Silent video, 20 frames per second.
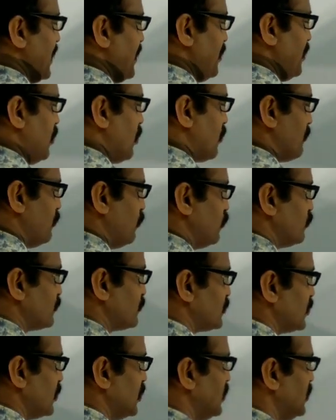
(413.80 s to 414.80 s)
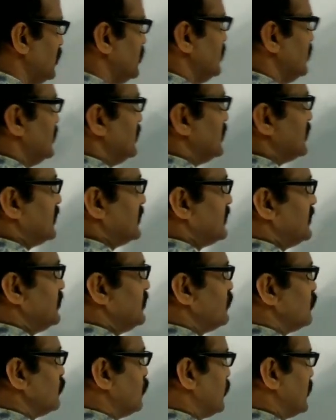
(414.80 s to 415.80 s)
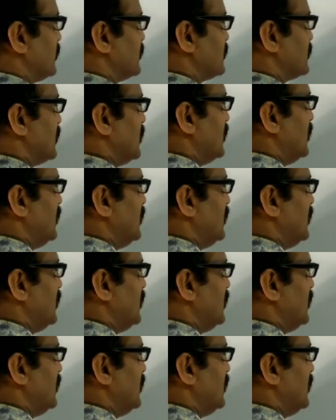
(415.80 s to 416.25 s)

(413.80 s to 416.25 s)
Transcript: slender portion, this is known as